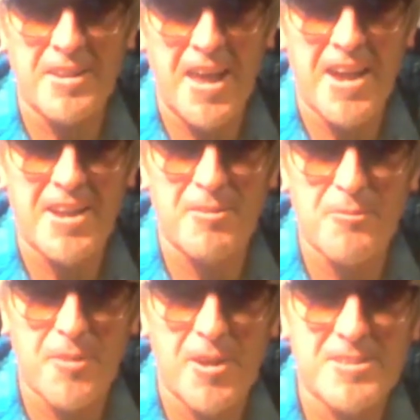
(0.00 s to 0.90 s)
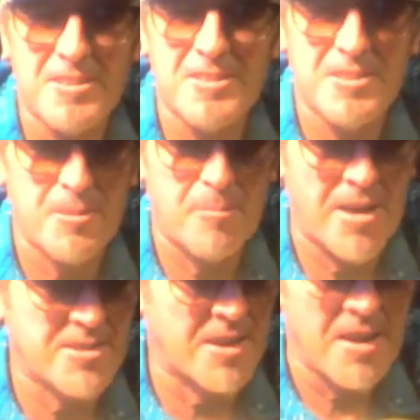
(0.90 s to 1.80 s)
and hanging out with your friends, listening to the
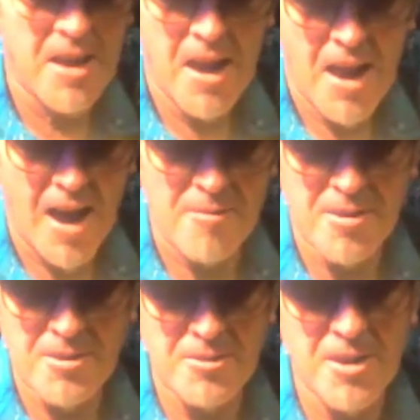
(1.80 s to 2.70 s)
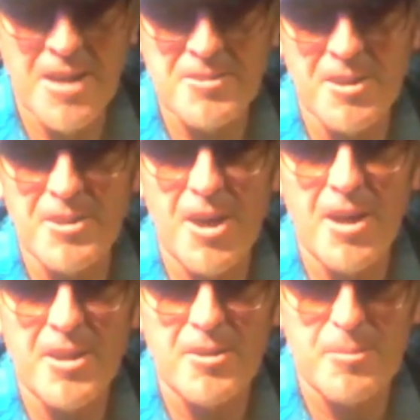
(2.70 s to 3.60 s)
bands. Like, I mean, you guys are going to
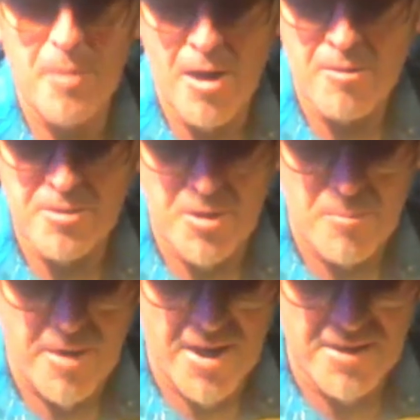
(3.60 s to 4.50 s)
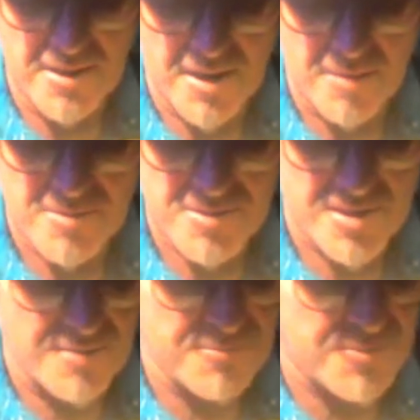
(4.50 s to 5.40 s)
knock it out of the park with your band. Uh,
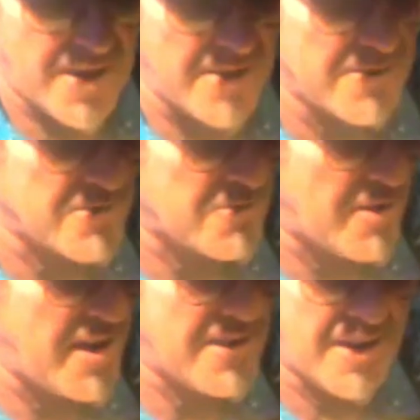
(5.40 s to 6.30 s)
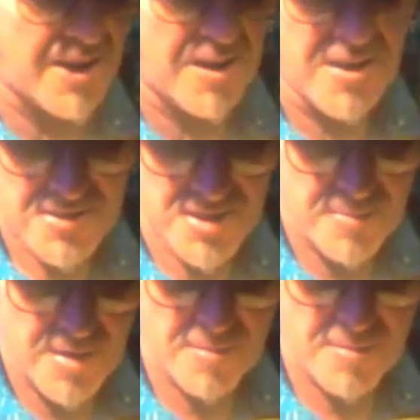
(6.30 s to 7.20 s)
myself down there is great. Uh,
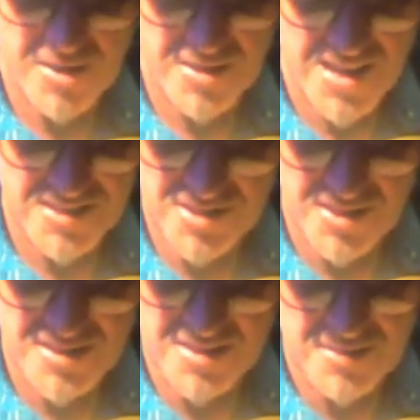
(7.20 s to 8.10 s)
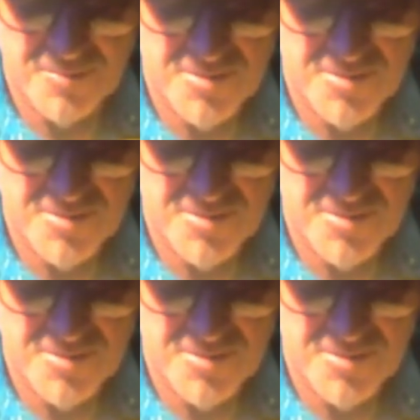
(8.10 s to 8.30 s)
CP, it, it's just it's a